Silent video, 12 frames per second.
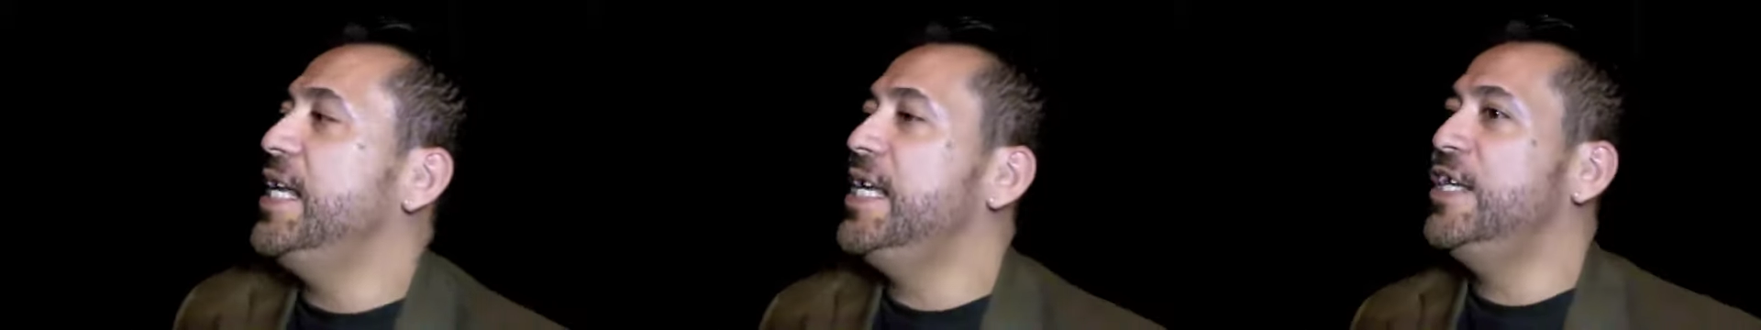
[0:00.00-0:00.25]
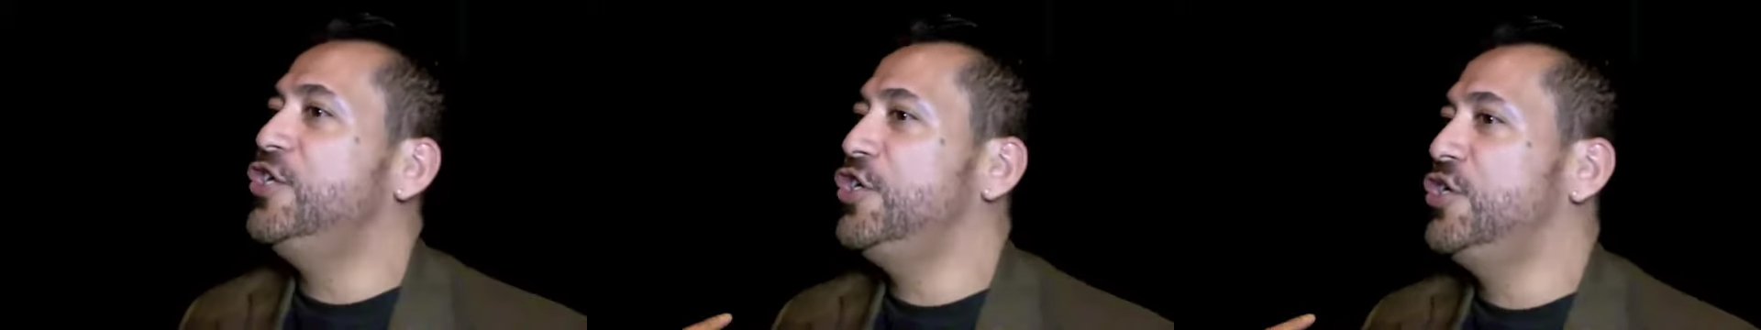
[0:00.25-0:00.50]
of
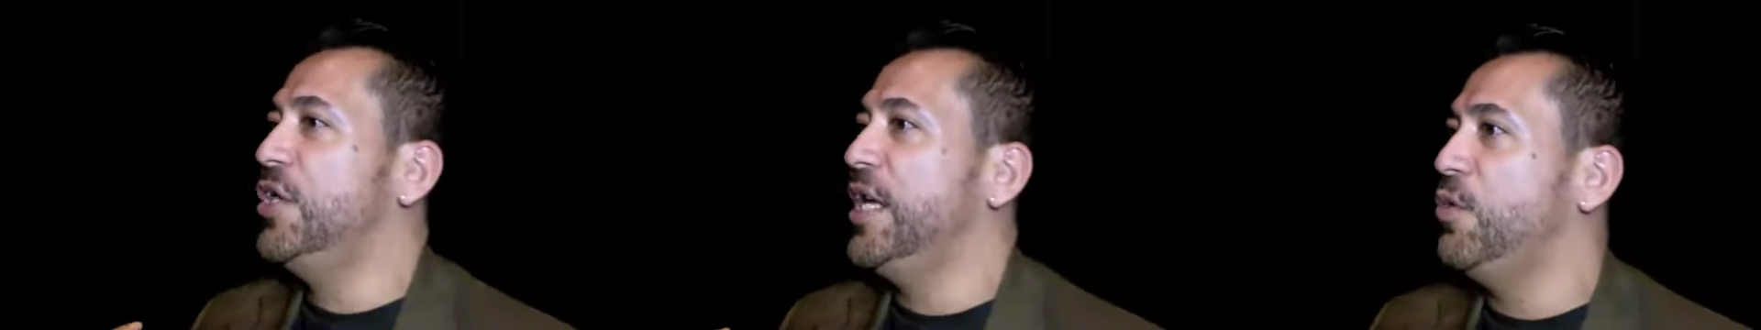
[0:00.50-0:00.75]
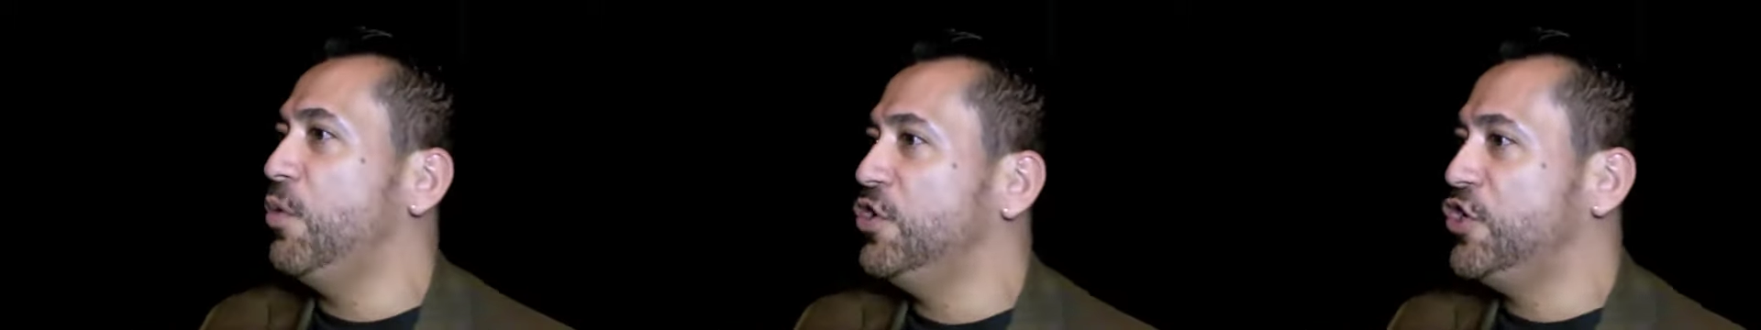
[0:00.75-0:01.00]
gets you to
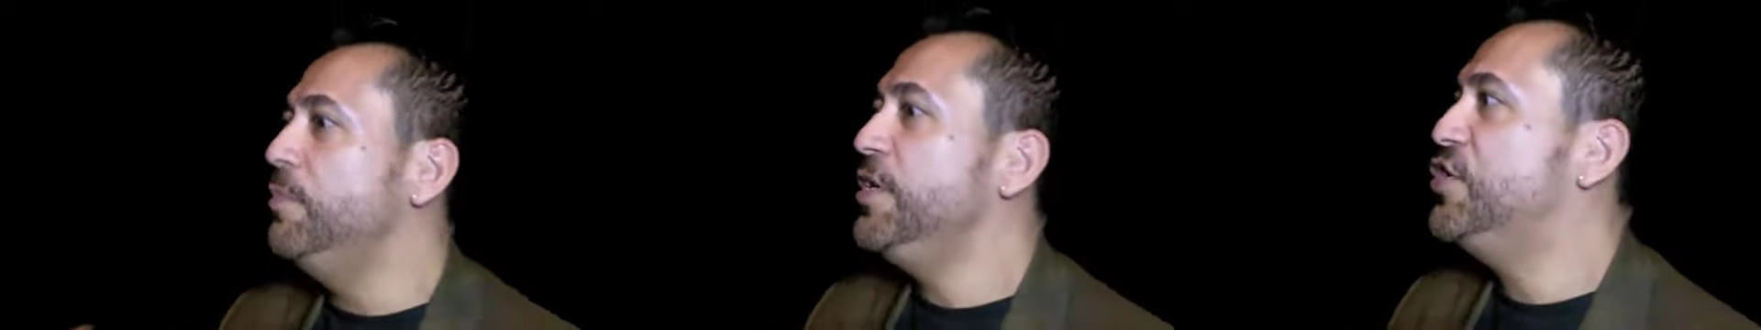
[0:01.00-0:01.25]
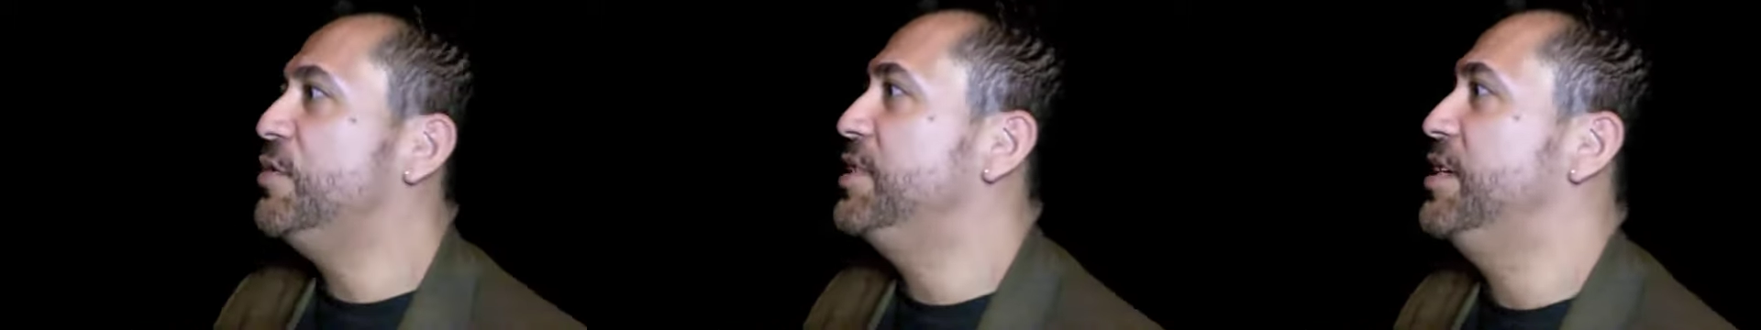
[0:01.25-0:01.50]
like, well, somebody
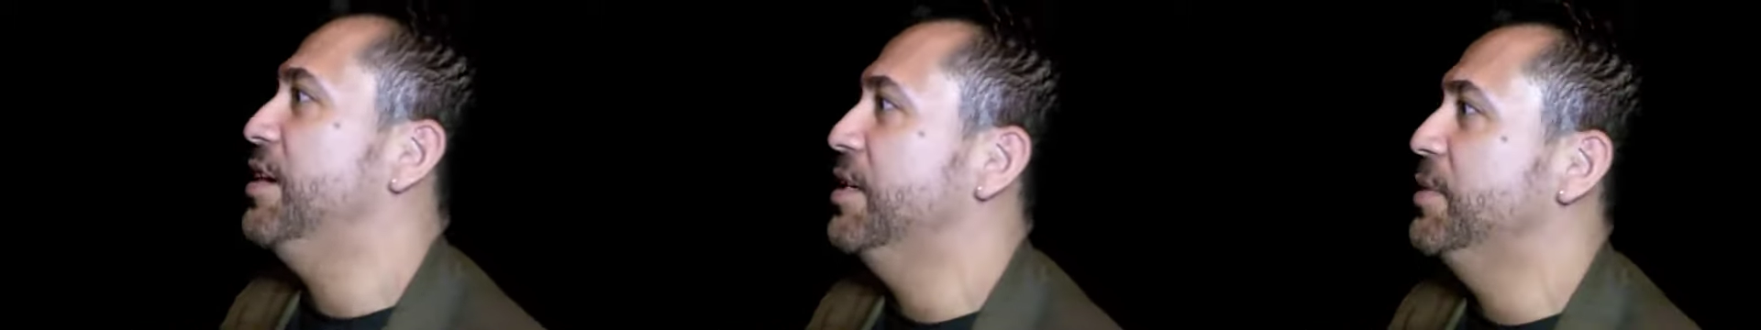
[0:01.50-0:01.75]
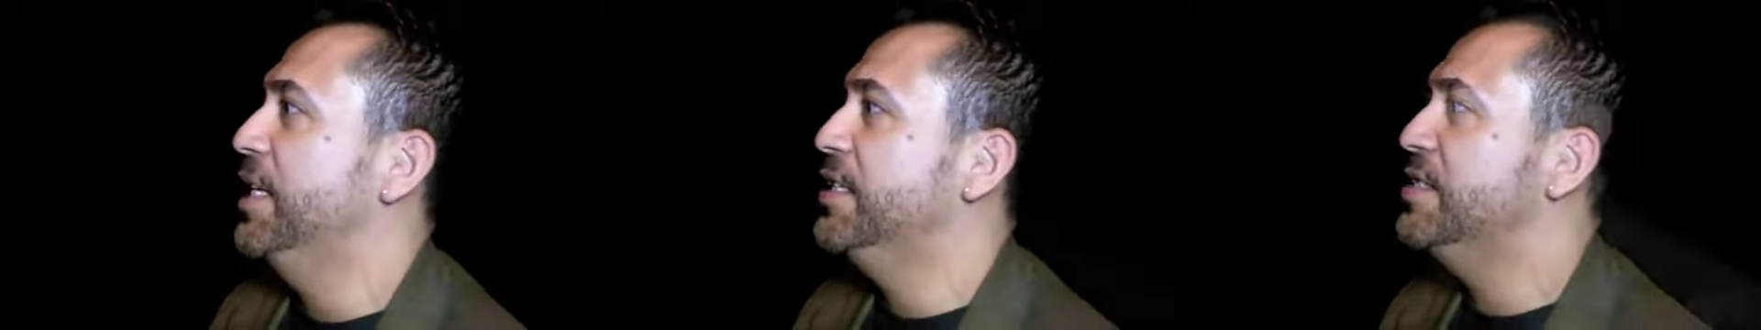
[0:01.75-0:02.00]
should be talking
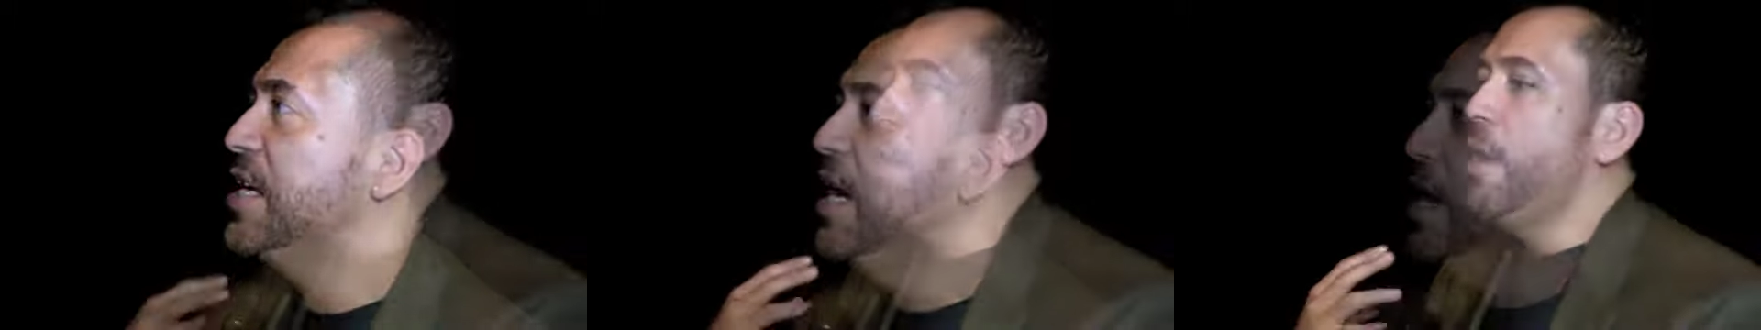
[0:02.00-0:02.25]
about this.